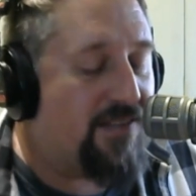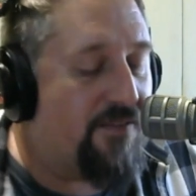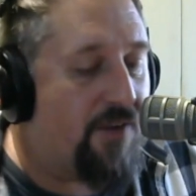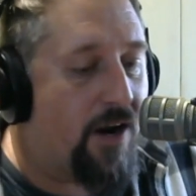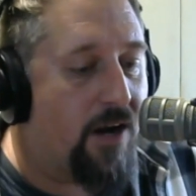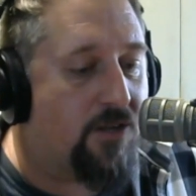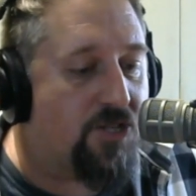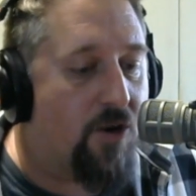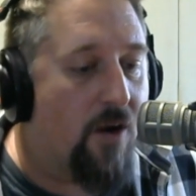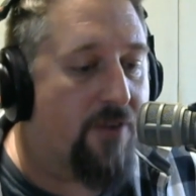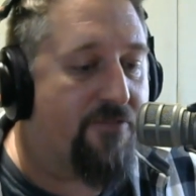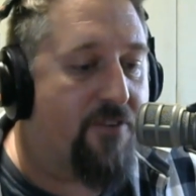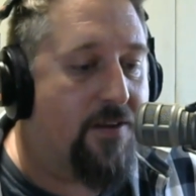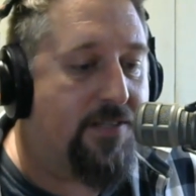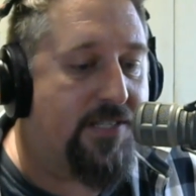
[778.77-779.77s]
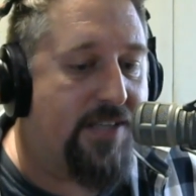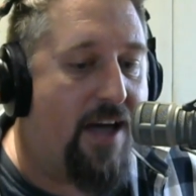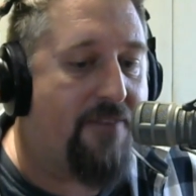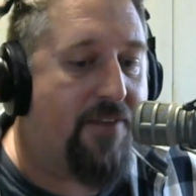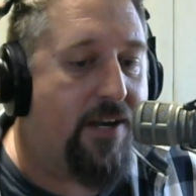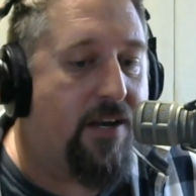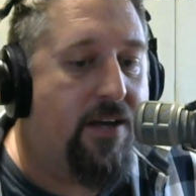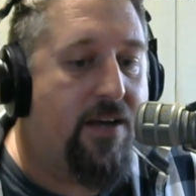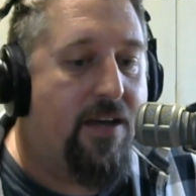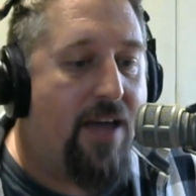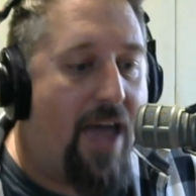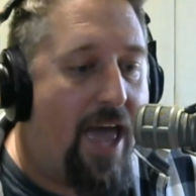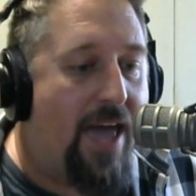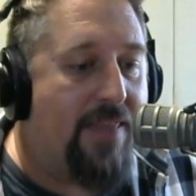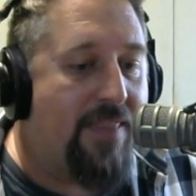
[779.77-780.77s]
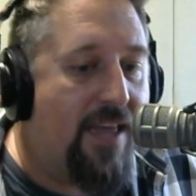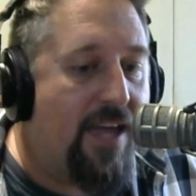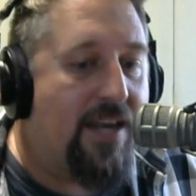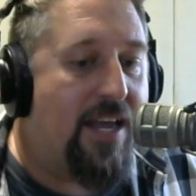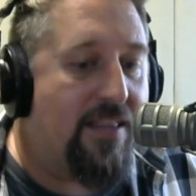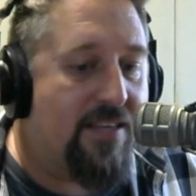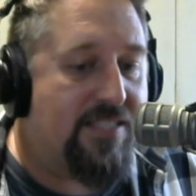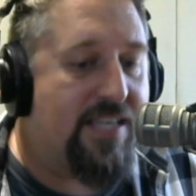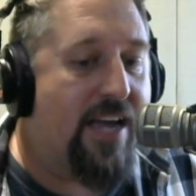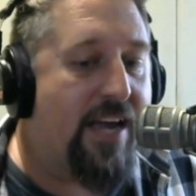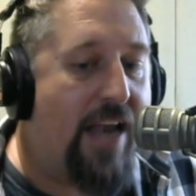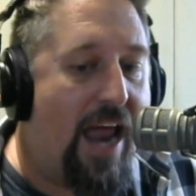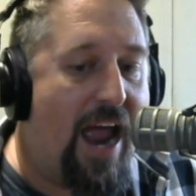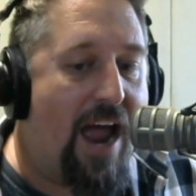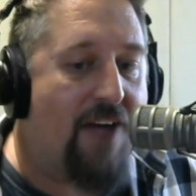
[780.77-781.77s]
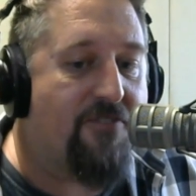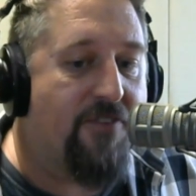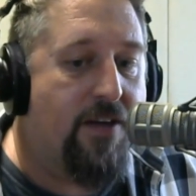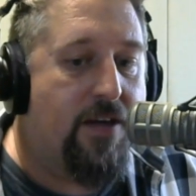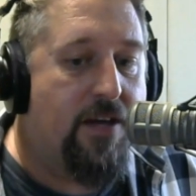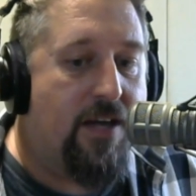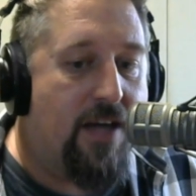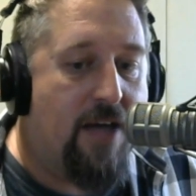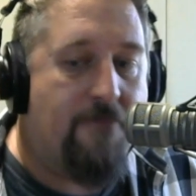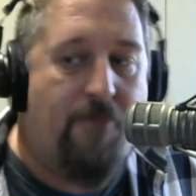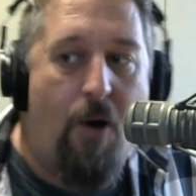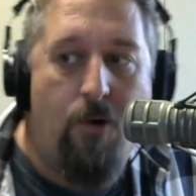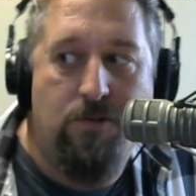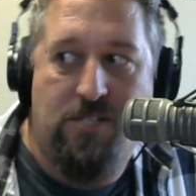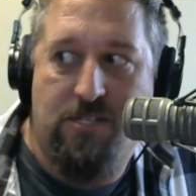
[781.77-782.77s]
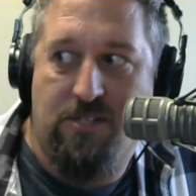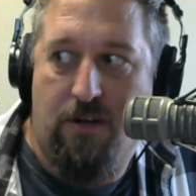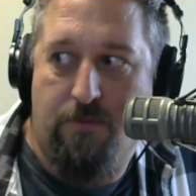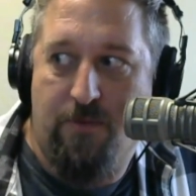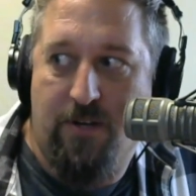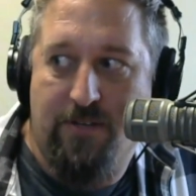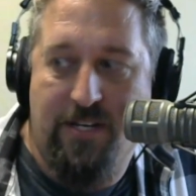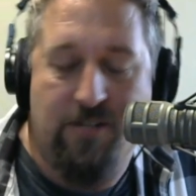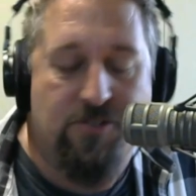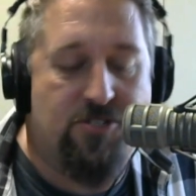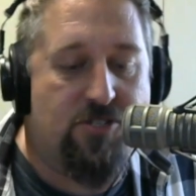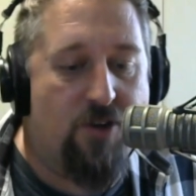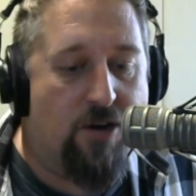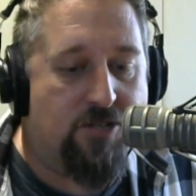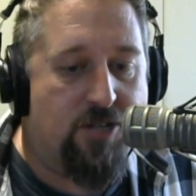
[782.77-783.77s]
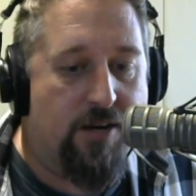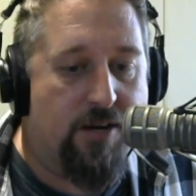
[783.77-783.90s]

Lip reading: has a very strong front seven, and then in the second half impose his own will. Here's Sark